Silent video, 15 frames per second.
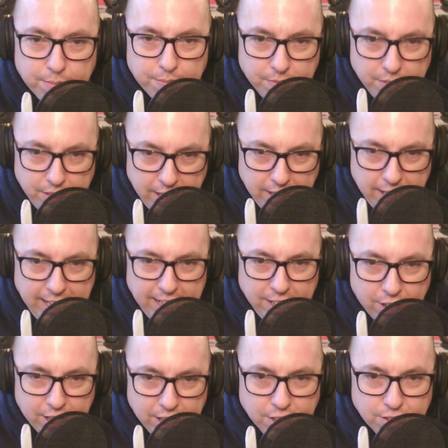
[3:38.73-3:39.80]
the,
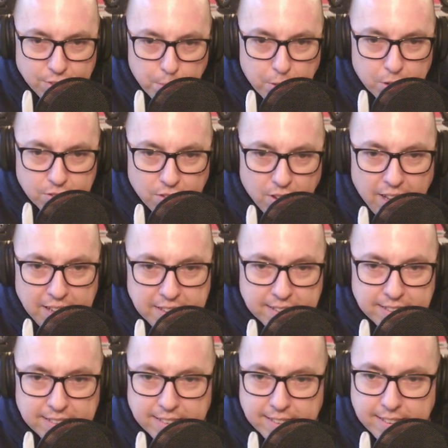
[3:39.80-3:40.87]
you can use a personal
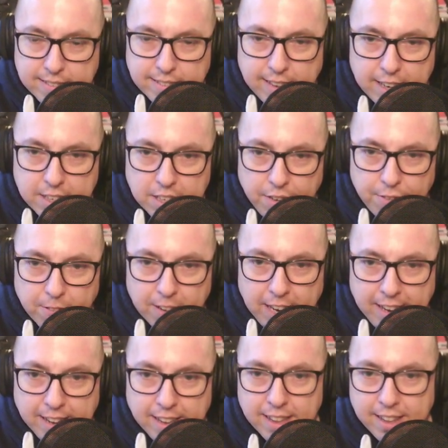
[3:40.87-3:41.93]
license, and it's actually
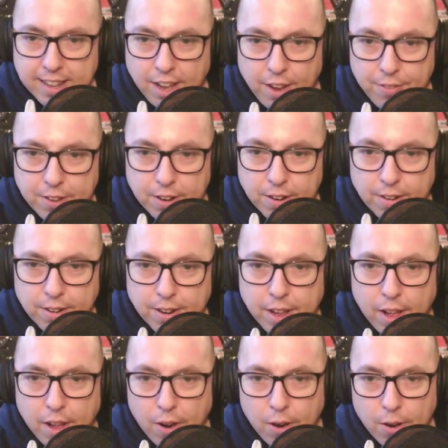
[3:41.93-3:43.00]
free. Now, if you're
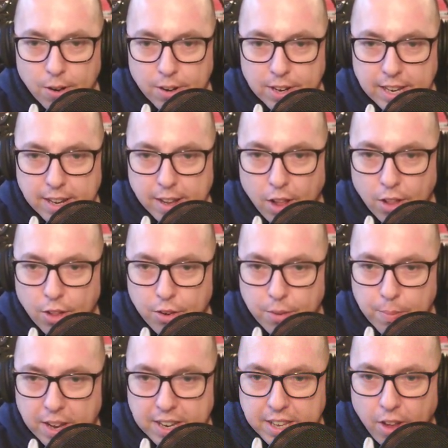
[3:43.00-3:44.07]
earning a load
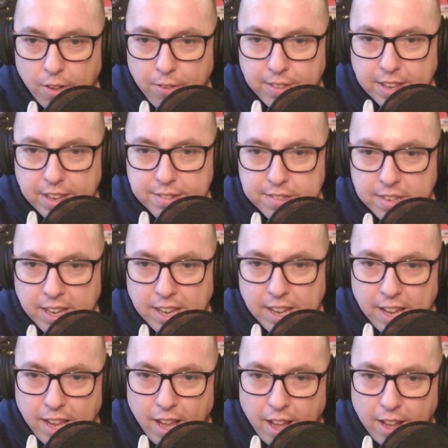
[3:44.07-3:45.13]
of money off of this,
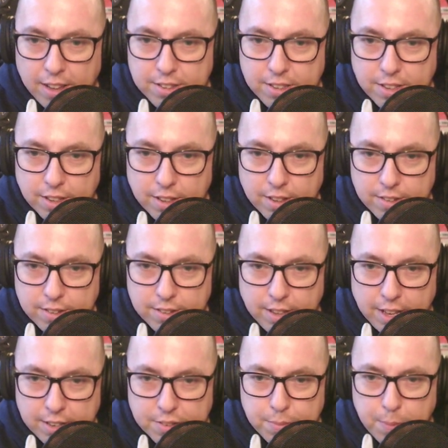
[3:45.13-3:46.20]
uh,
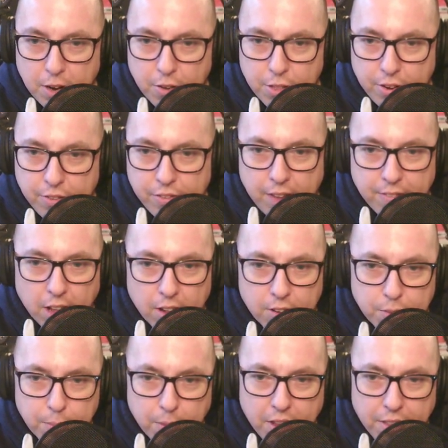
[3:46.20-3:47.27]
then spare thirty-five
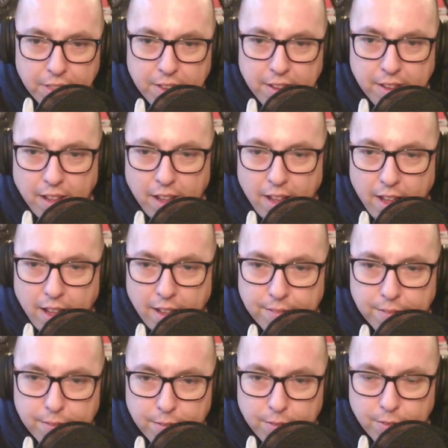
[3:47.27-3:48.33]
dollars a month uh,
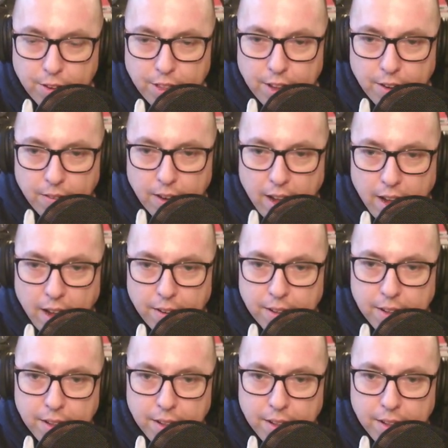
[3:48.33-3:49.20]
for their uh,